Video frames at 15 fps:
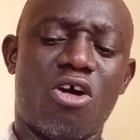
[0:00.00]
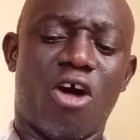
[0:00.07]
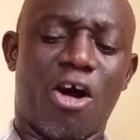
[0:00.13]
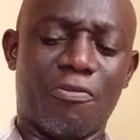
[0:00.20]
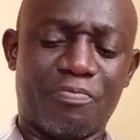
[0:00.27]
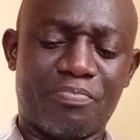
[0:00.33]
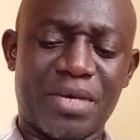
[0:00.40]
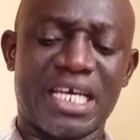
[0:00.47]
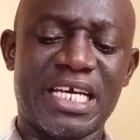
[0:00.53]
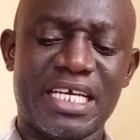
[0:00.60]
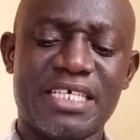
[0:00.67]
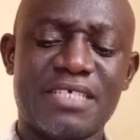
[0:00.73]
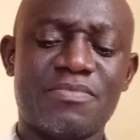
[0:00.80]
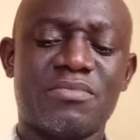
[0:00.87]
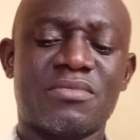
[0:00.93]
of
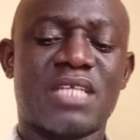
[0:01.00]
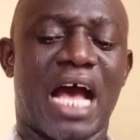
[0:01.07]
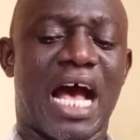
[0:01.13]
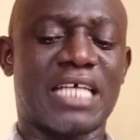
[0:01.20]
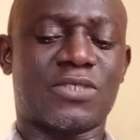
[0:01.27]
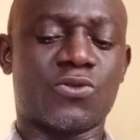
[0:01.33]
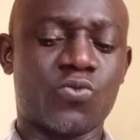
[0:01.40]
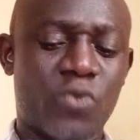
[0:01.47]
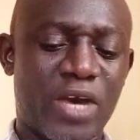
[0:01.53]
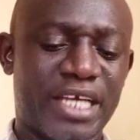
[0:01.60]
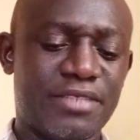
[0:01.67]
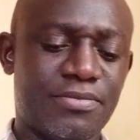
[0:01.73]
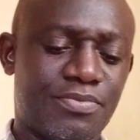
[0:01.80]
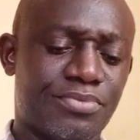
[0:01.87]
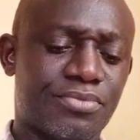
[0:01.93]
paying
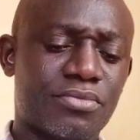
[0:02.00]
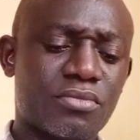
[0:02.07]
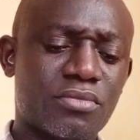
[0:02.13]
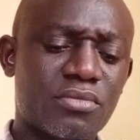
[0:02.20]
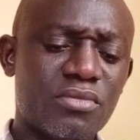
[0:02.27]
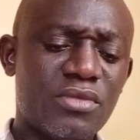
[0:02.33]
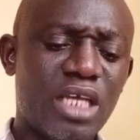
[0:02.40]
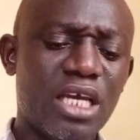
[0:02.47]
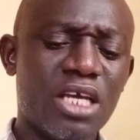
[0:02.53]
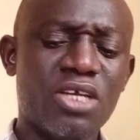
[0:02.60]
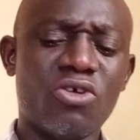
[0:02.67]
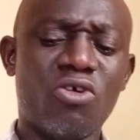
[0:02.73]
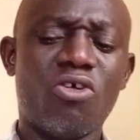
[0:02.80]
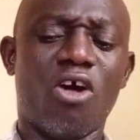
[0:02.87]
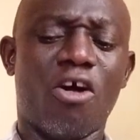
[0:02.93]

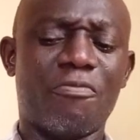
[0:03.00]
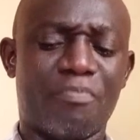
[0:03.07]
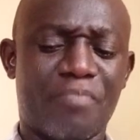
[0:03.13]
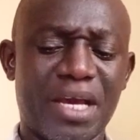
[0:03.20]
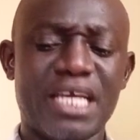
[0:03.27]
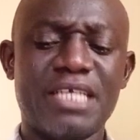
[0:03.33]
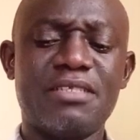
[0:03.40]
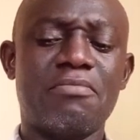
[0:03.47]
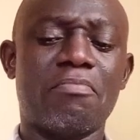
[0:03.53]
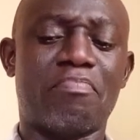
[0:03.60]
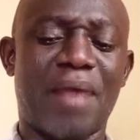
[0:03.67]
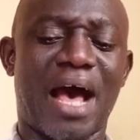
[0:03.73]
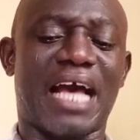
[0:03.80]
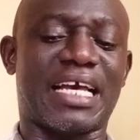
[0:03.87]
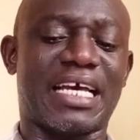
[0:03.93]
of paying
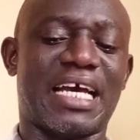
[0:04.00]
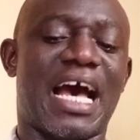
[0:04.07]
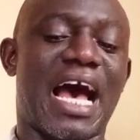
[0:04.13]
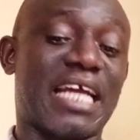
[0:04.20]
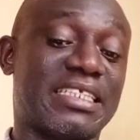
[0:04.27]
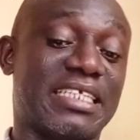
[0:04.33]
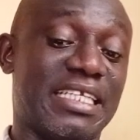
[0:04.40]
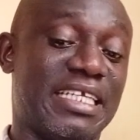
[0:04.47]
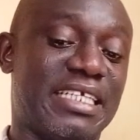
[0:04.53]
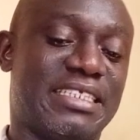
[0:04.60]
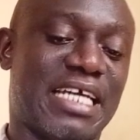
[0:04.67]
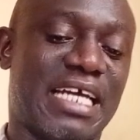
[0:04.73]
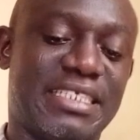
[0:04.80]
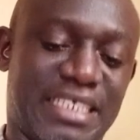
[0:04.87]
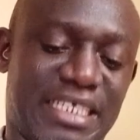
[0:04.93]
back at a
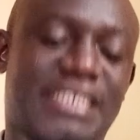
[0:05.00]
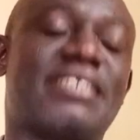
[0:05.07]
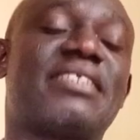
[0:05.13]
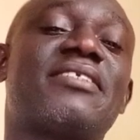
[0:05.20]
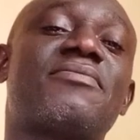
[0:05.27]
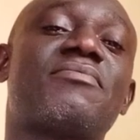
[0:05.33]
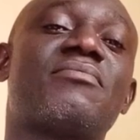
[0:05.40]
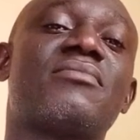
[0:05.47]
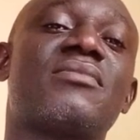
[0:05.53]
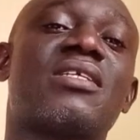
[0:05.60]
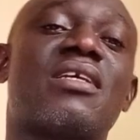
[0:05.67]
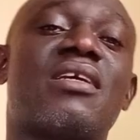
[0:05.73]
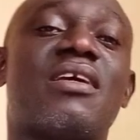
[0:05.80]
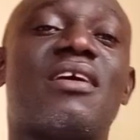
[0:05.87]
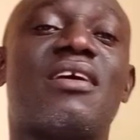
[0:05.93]
later date.
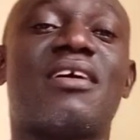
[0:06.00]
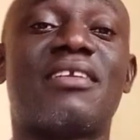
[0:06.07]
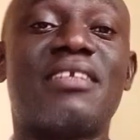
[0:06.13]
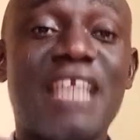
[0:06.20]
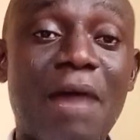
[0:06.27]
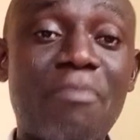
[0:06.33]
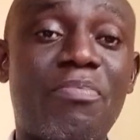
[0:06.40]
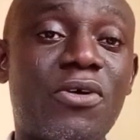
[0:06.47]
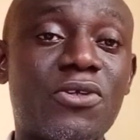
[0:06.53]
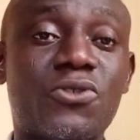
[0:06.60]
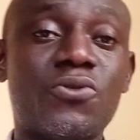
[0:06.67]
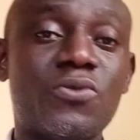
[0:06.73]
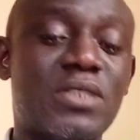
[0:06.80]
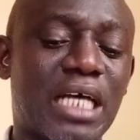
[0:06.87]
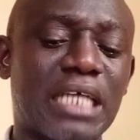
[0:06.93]

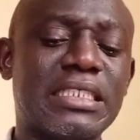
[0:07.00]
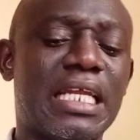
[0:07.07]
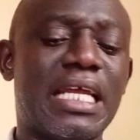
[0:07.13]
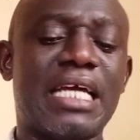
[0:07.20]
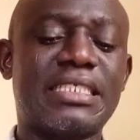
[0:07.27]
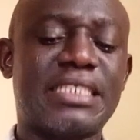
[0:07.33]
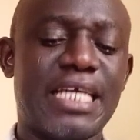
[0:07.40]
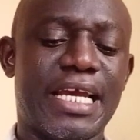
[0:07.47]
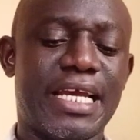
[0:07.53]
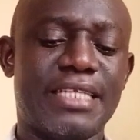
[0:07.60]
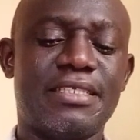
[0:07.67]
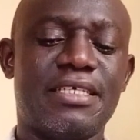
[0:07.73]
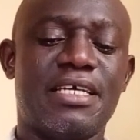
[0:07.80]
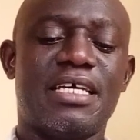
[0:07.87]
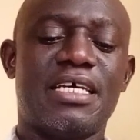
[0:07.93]
Nabon
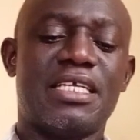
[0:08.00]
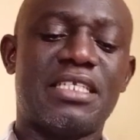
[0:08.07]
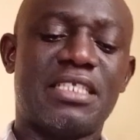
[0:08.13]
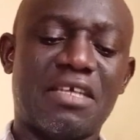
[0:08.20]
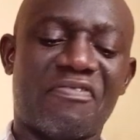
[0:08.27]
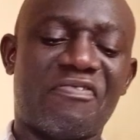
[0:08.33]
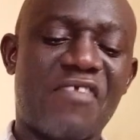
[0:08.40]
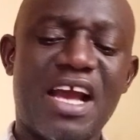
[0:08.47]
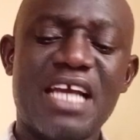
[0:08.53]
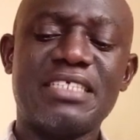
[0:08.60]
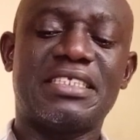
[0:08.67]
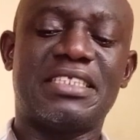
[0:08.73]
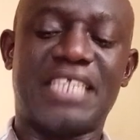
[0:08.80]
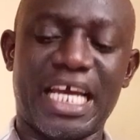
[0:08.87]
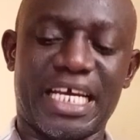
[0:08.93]
2010
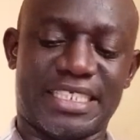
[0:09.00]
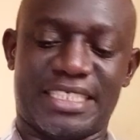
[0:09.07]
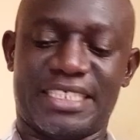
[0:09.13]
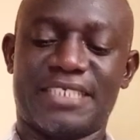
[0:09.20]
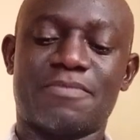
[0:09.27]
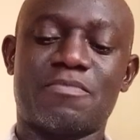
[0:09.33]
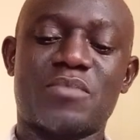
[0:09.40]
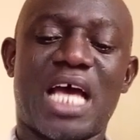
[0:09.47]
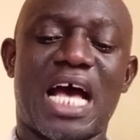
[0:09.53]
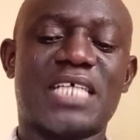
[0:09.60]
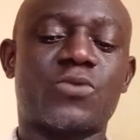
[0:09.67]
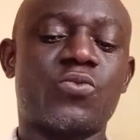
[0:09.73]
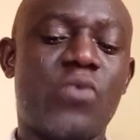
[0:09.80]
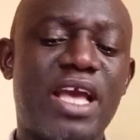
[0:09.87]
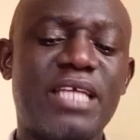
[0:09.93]
defines debt
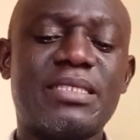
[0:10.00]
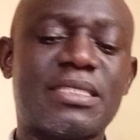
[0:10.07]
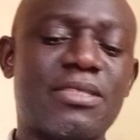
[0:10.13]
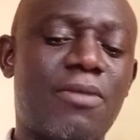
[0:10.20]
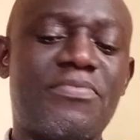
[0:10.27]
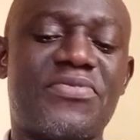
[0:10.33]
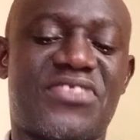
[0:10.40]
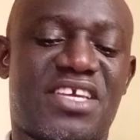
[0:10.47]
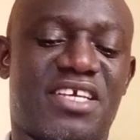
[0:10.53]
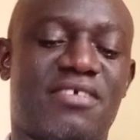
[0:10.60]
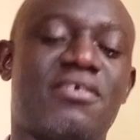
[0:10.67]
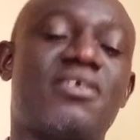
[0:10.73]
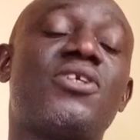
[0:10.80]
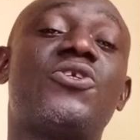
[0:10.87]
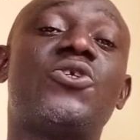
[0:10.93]
as when
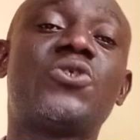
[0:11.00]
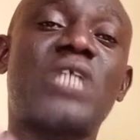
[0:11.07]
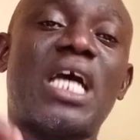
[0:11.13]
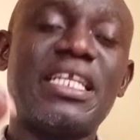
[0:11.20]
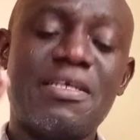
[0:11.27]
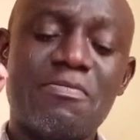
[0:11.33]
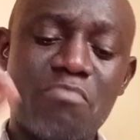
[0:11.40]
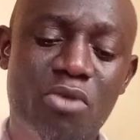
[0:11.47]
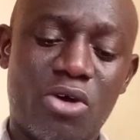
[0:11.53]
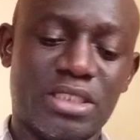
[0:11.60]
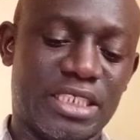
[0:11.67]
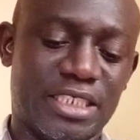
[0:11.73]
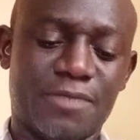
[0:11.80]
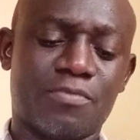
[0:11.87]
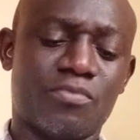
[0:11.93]
something, usually
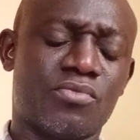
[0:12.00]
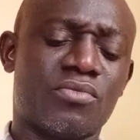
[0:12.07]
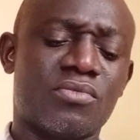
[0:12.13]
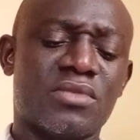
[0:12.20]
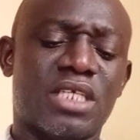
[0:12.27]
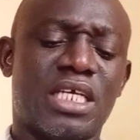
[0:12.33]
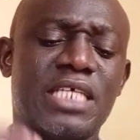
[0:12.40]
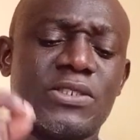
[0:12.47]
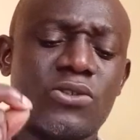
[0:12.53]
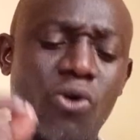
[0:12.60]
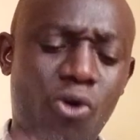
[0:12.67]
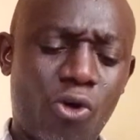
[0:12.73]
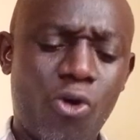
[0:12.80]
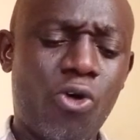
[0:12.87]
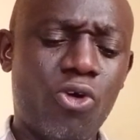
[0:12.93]
money, is
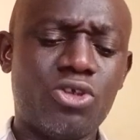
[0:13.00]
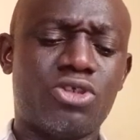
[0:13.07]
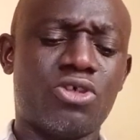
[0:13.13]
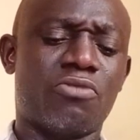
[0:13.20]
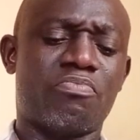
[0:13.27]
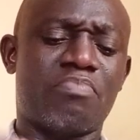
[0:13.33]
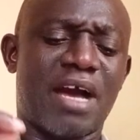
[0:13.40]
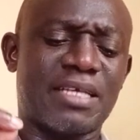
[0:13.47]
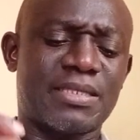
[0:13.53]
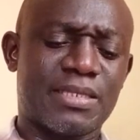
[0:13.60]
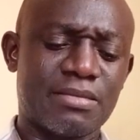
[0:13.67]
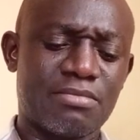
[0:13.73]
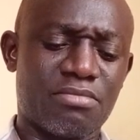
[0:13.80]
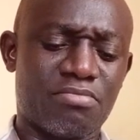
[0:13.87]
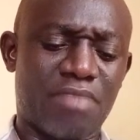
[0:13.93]
owed
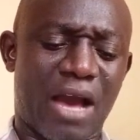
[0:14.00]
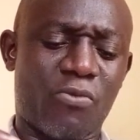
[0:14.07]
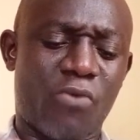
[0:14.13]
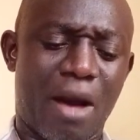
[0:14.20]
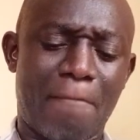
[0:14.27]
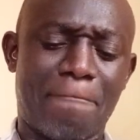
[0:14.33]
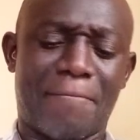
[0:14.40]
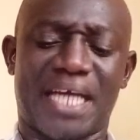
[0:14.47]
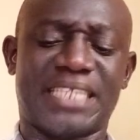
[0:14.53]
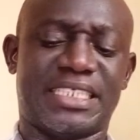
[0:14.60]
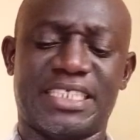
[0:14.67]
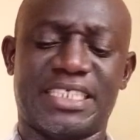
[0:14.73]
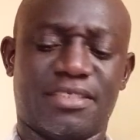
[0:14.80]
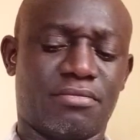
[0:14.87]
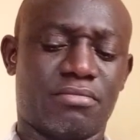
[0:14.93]
by one
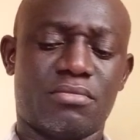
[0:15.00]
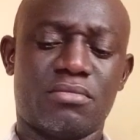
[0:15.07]
party,